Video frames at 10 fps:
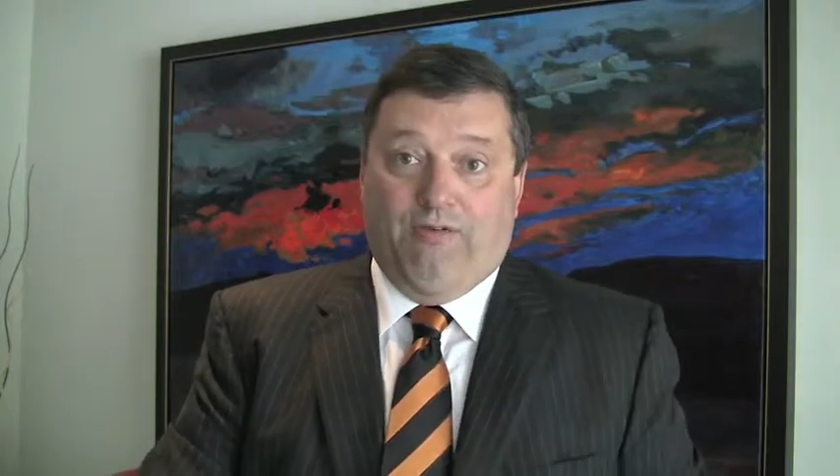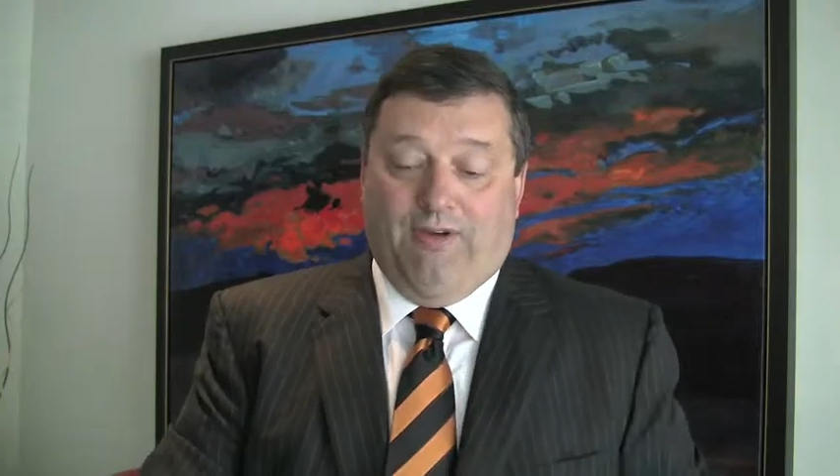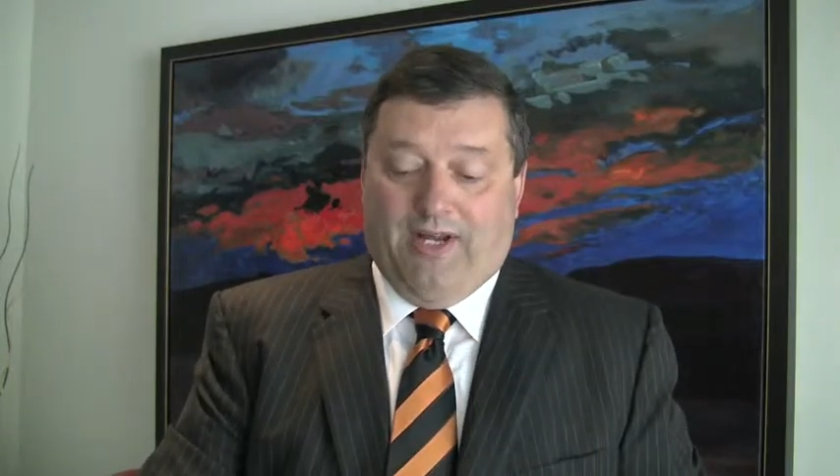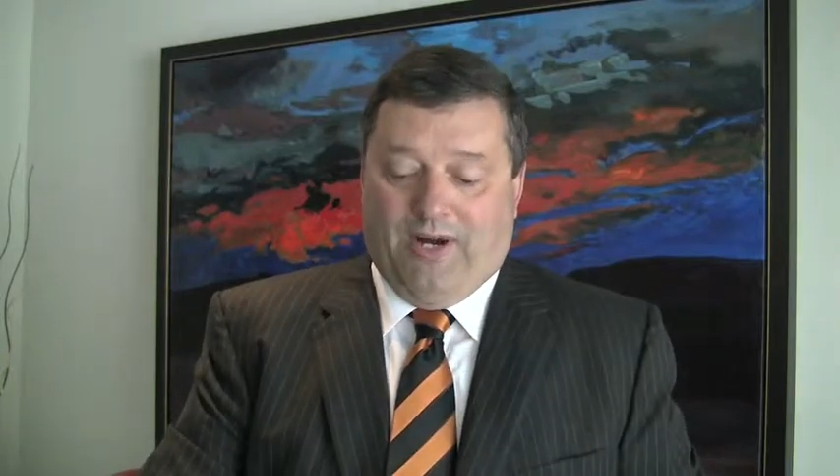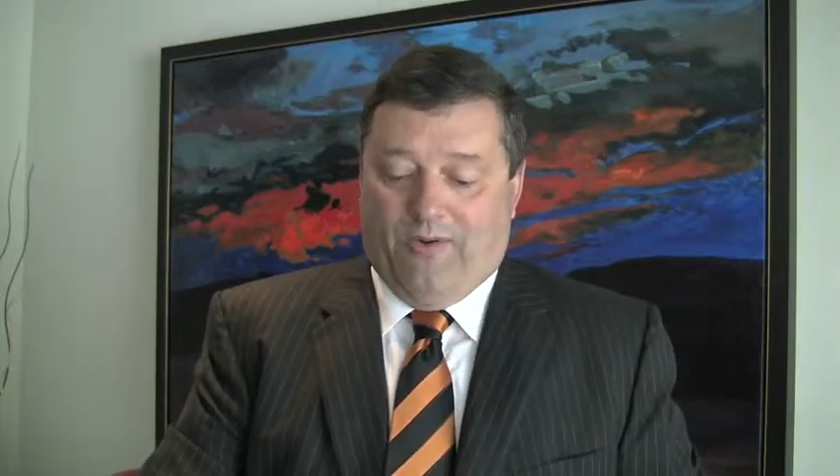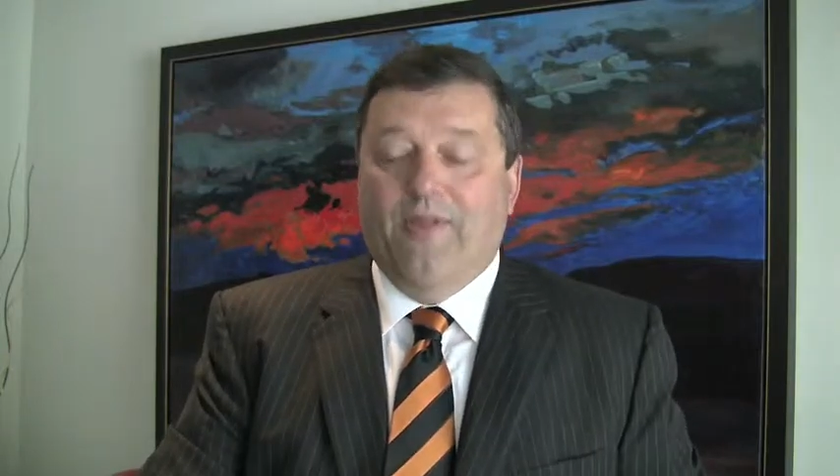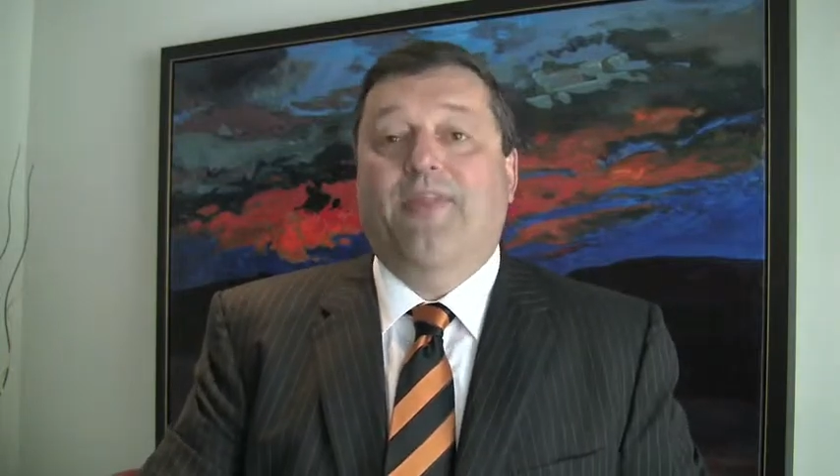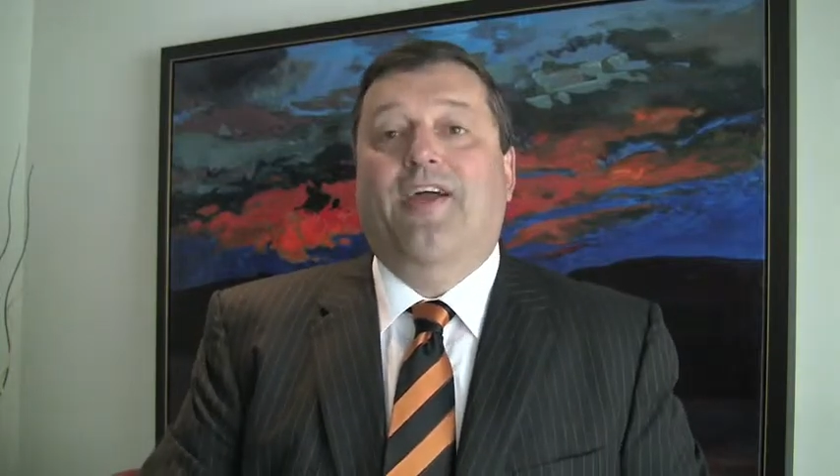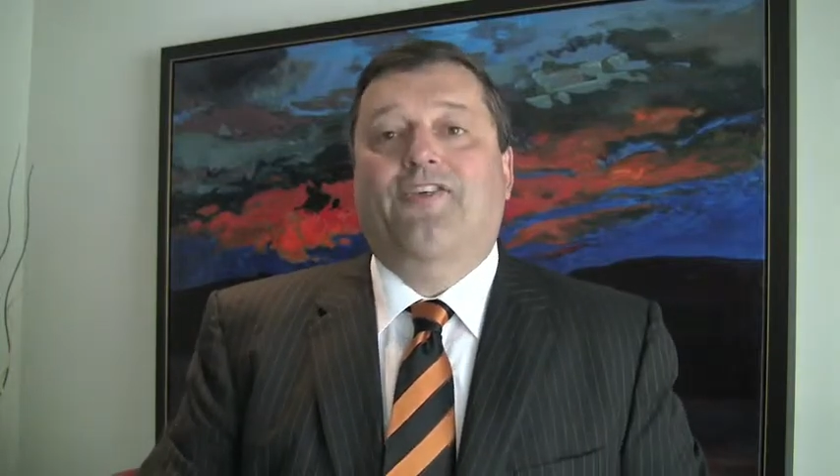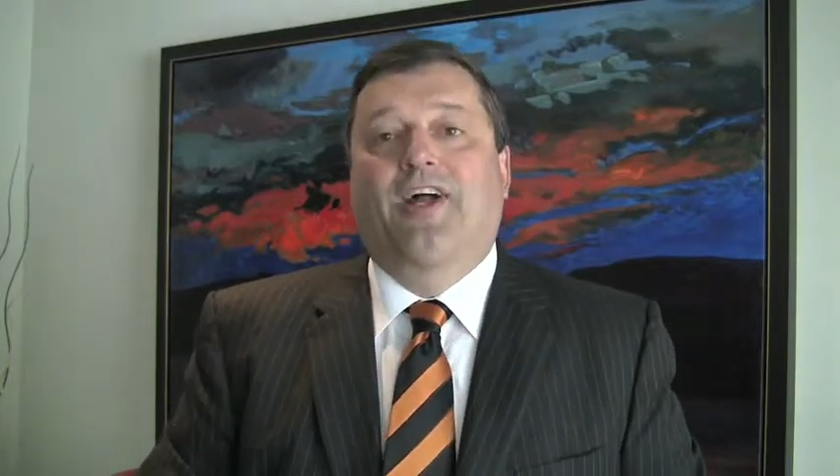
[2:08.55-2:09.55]
video.
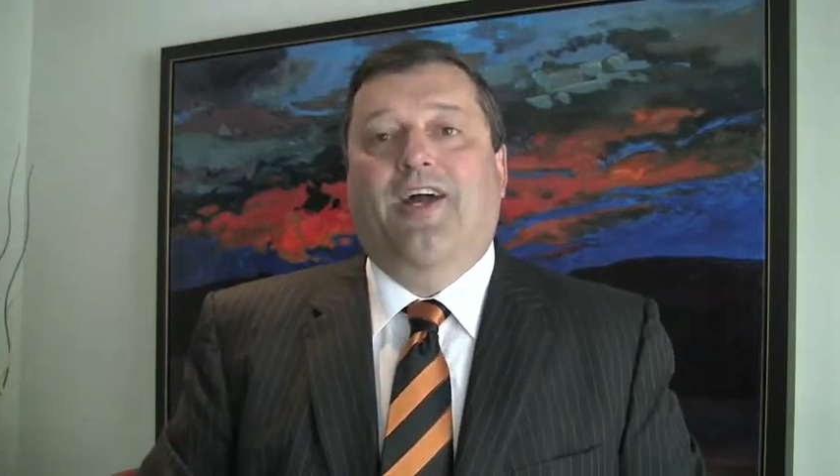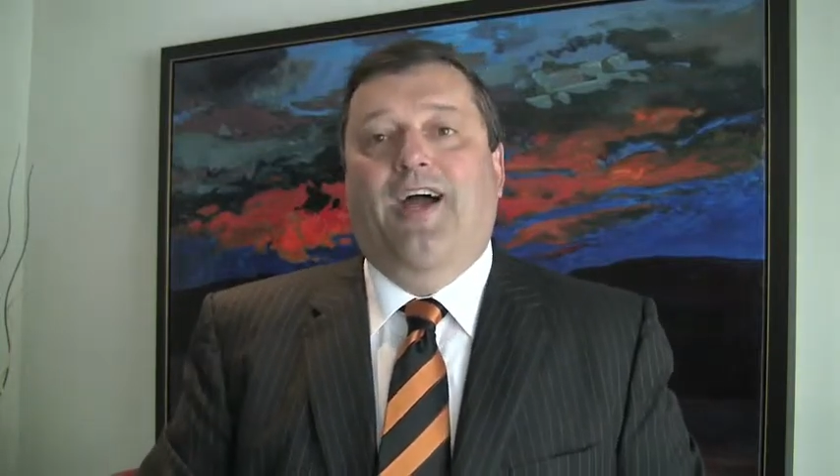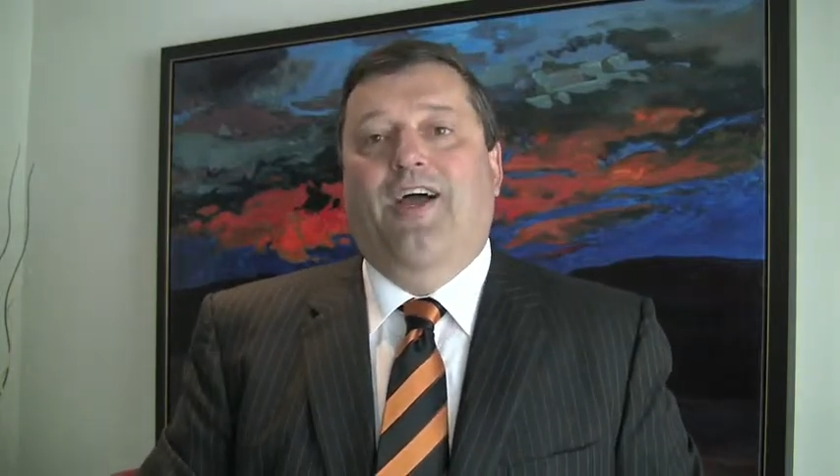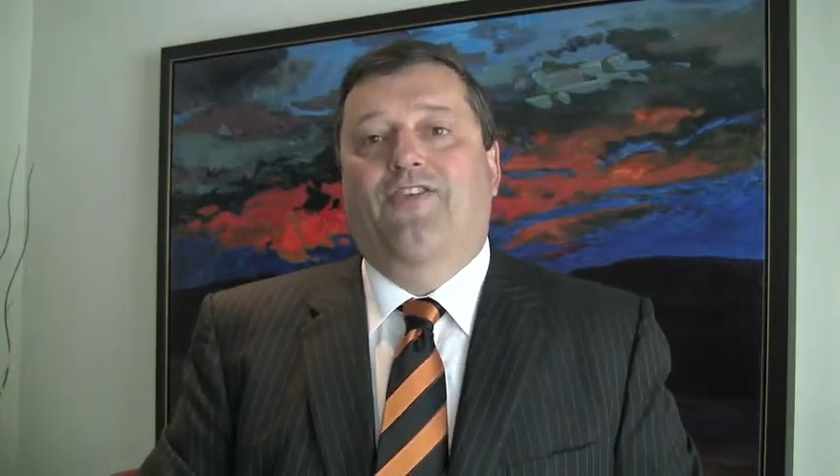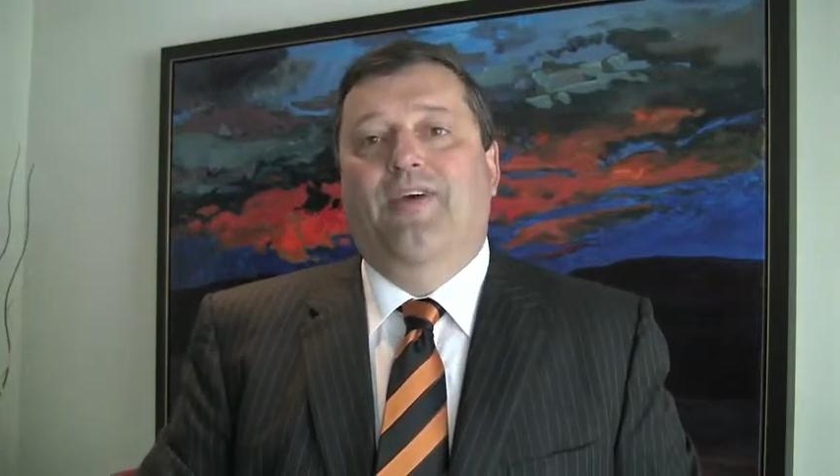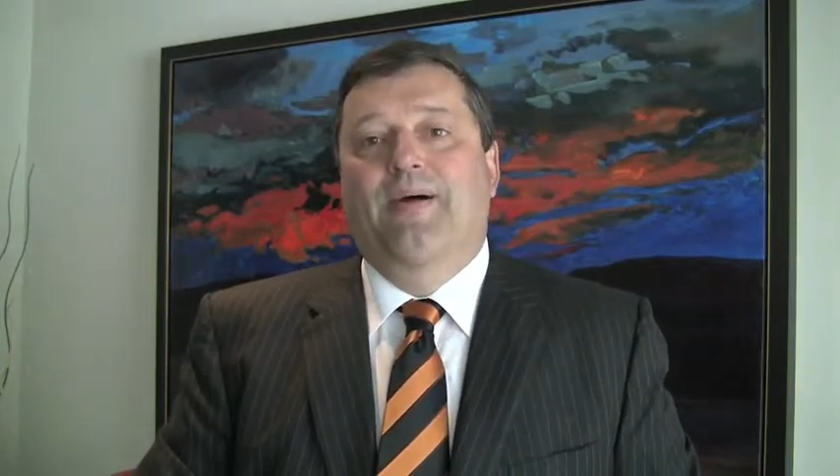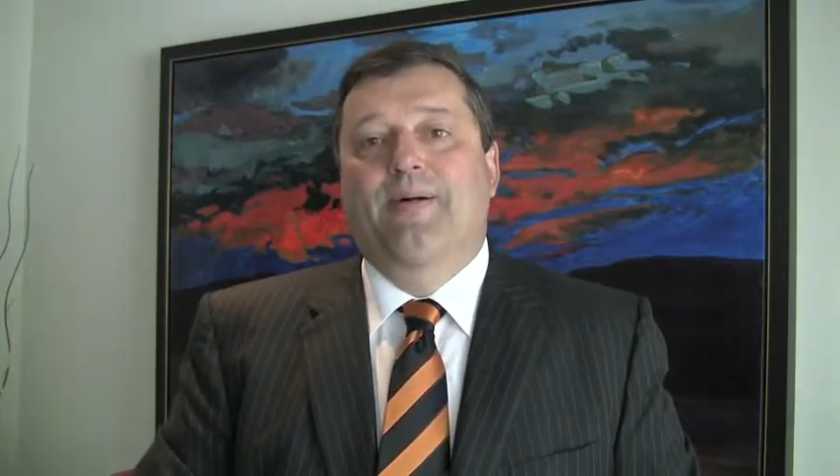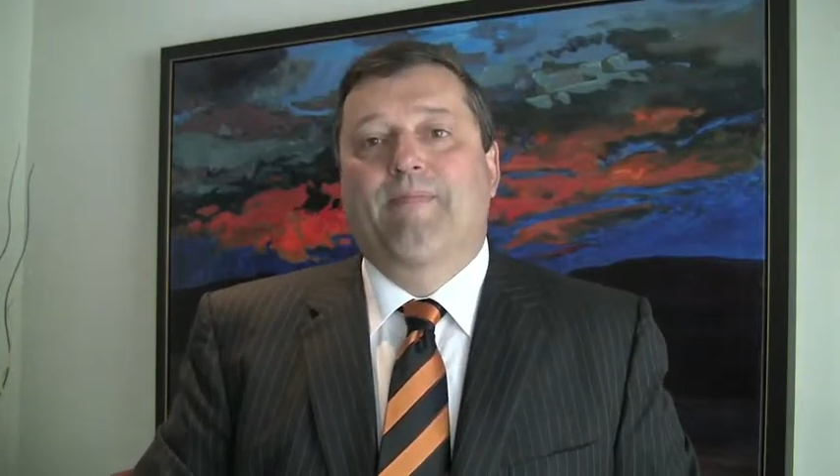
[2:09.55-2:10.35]
Thanks a lot, guys.